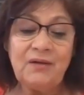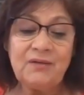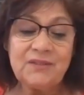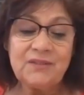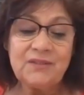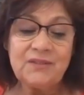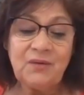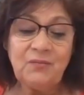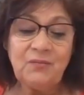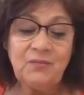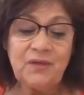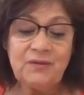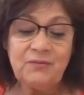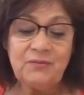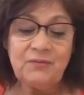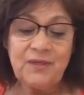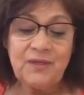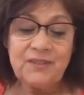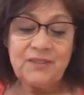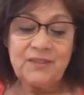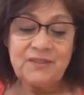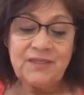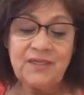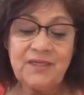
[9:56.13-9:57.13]
someone
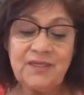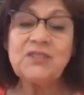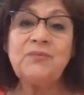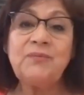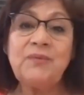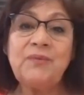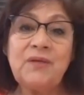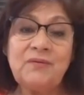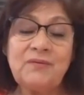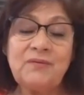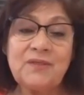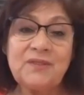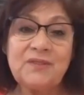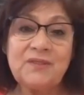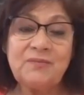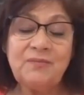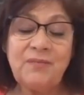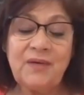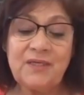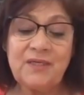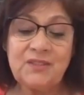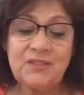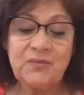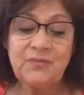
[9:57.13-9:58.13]
once said to me, was
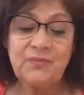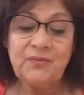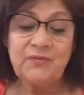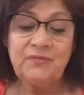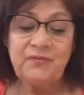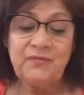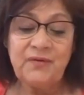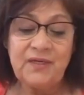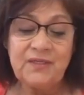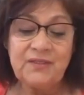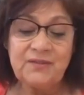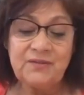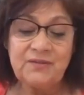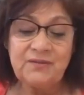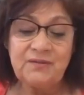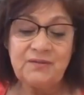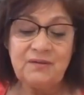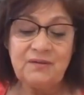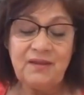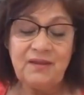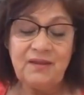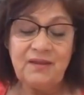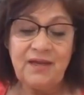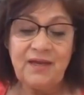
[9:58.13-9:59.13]
my
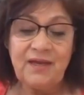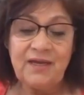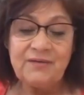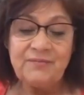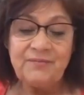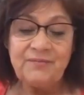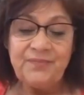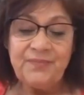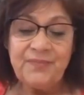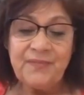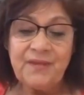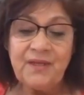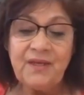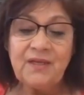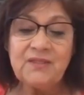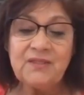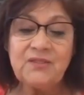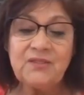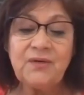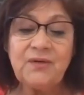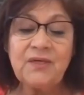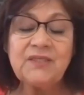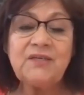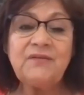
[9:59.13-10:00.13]
supervisor, that
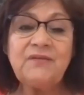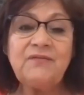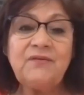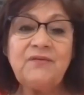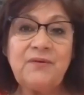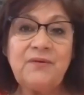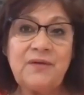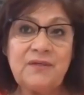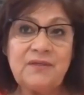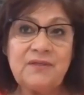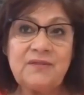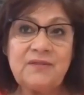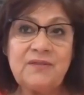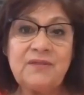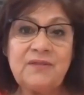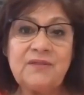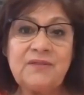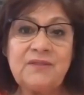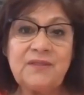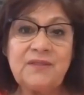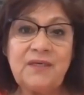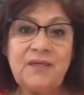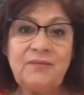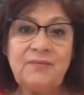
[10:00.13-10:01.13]
constructive
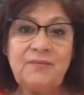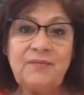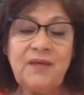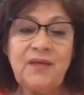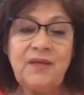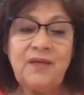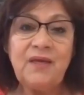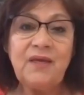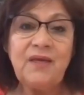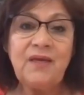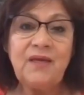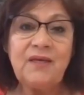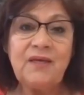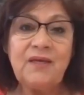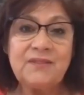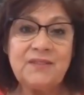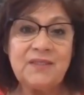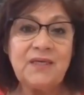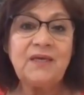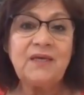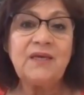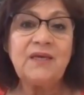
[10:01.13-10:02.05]
criticism is a